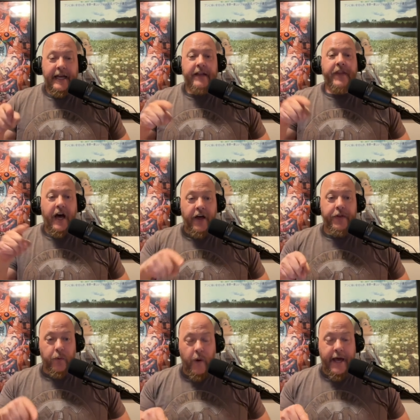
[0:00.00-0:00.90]
in the
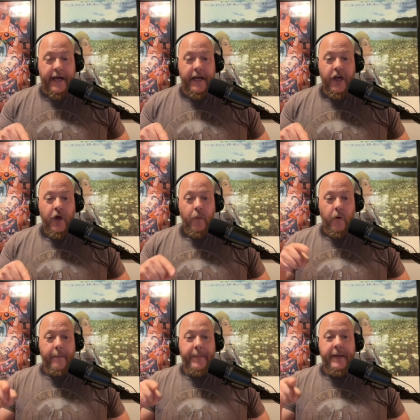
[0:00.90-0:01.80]
other way
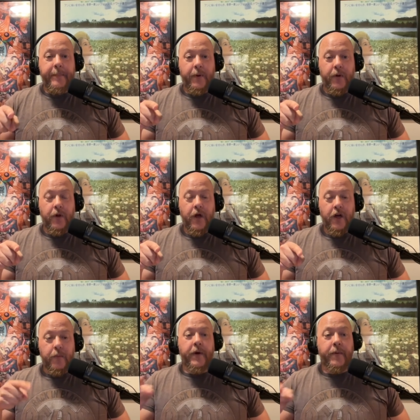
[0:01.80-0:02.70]
where people
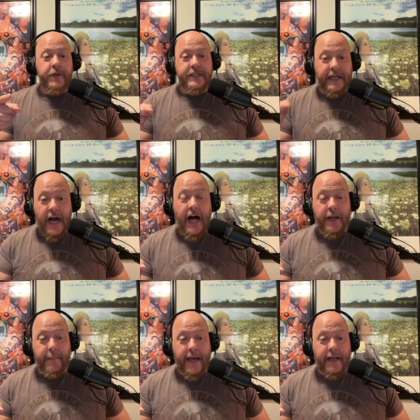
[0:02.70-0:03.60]
where, mm-hmm. where it's the
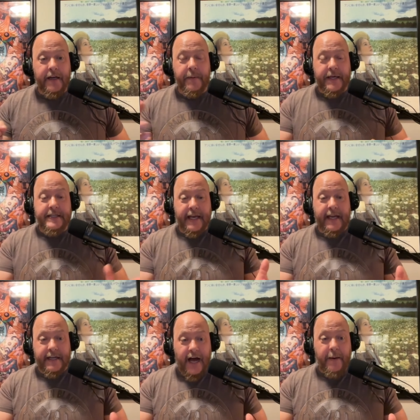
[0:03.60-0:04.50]
con man because
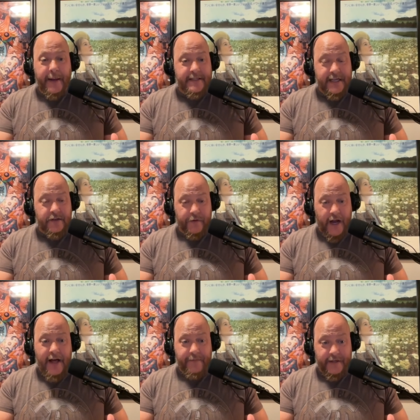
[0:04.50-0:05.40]
again con man stands for
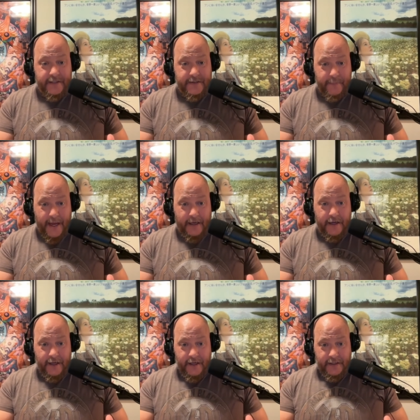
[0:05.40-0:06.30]
confidence man
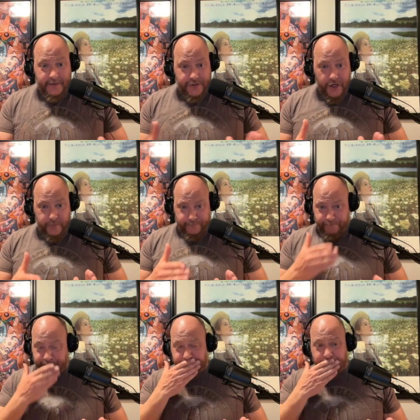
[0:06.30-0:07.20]
yep. so
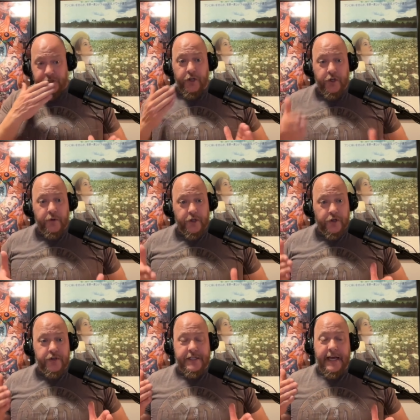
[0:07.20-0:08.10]
so you
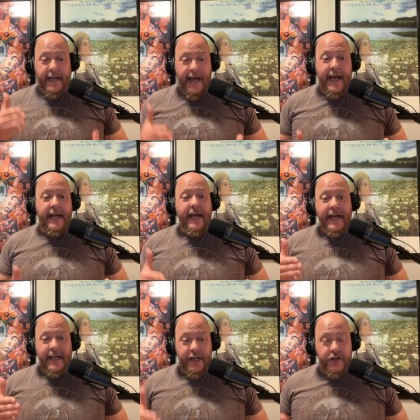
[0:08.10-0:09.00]
you're saying hey
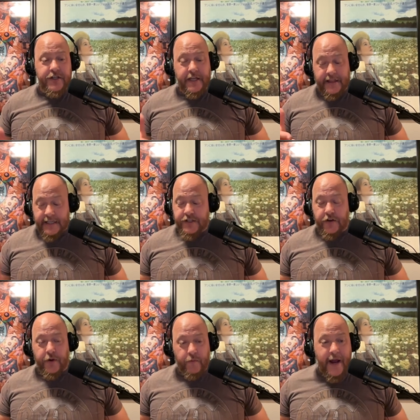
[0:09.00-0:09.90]
here's these
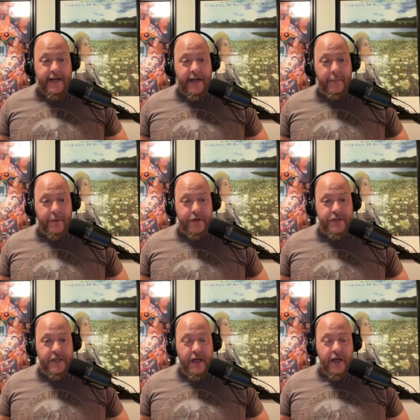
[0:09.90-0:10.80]
are the right numbers